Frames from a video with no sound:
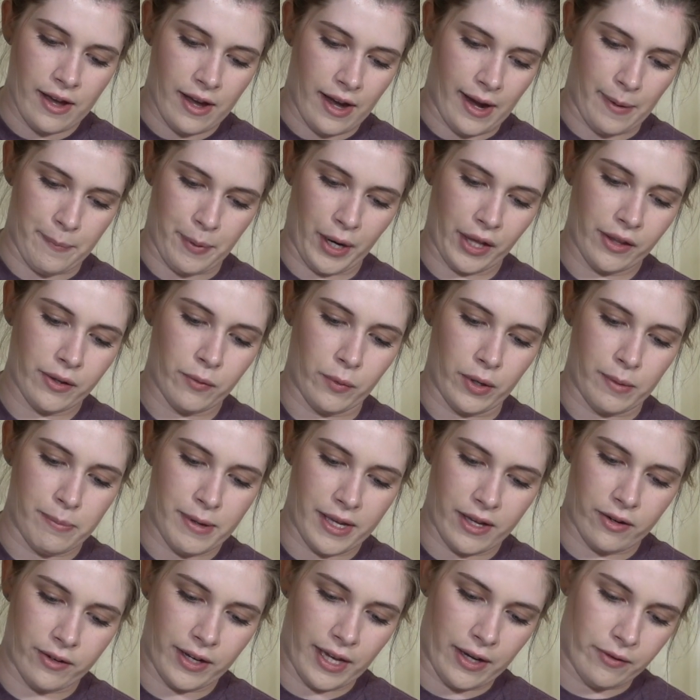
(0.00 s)
I probably would
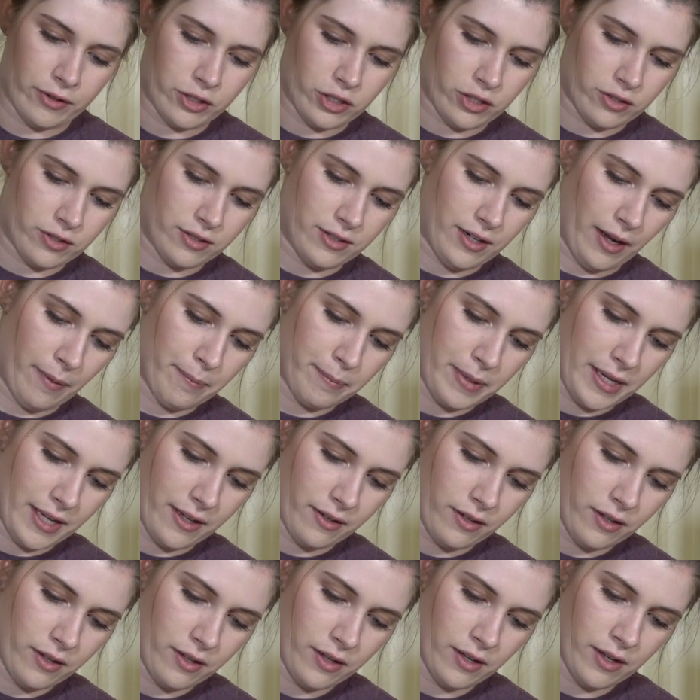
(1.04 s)
be okay with just
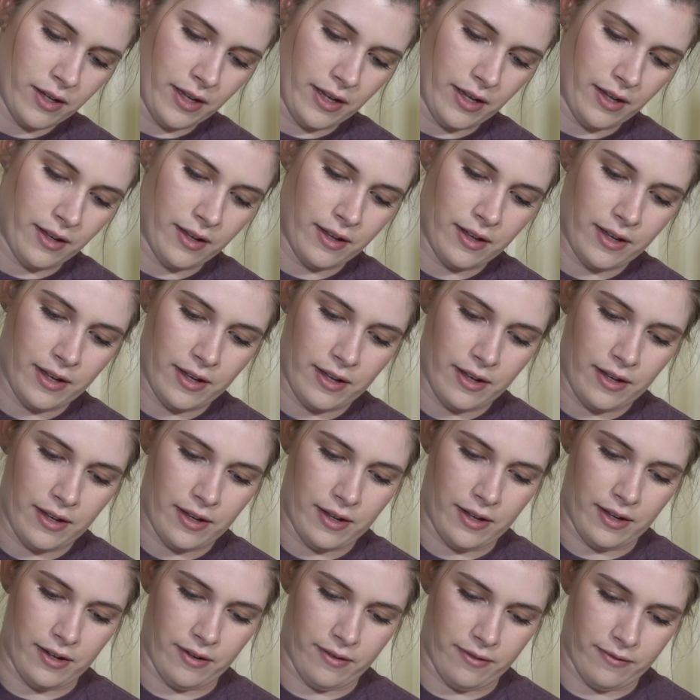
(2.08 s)
dumping
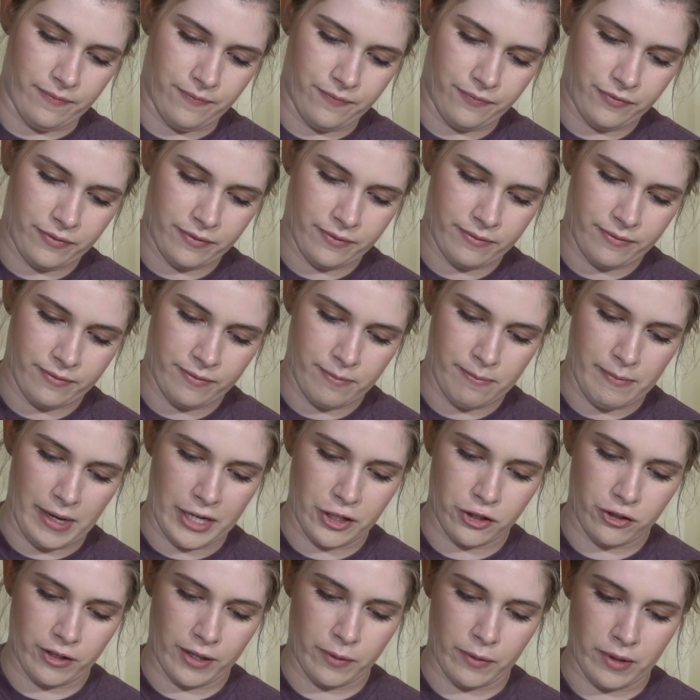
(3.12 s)
and
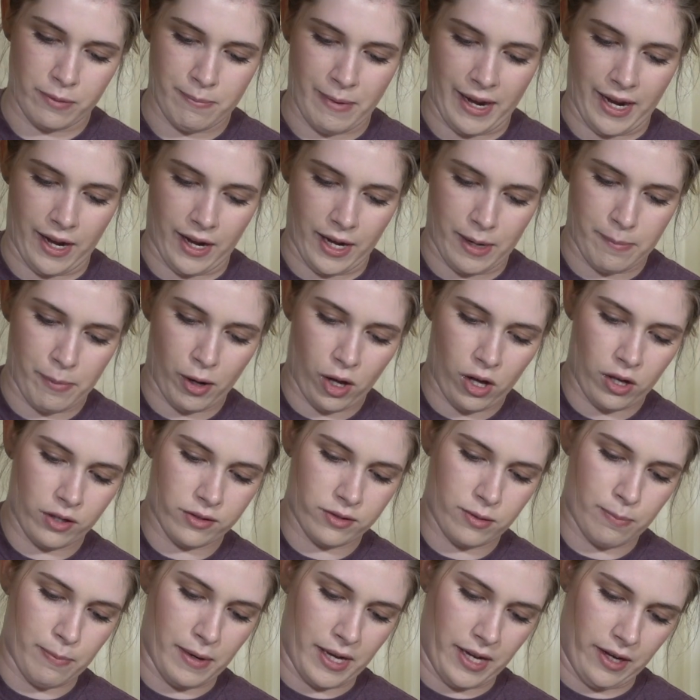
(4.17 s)
measuring with my
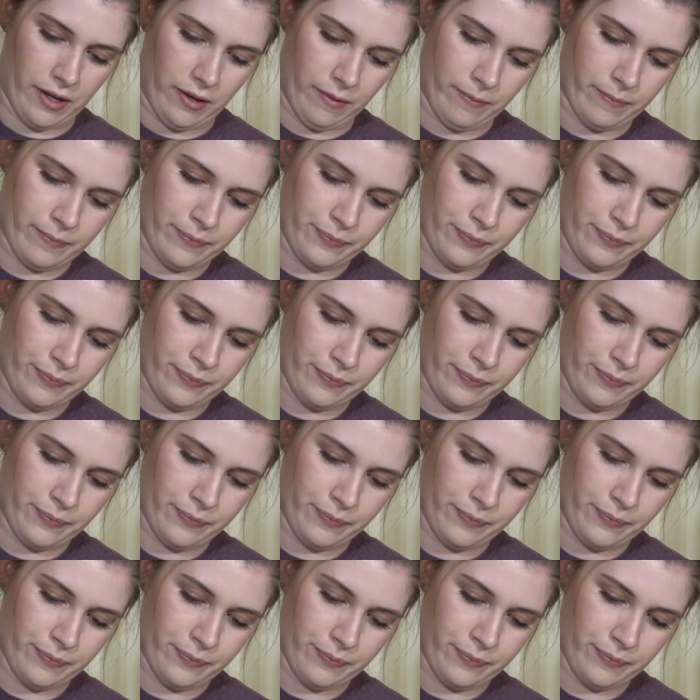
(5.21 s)
eyeballs, but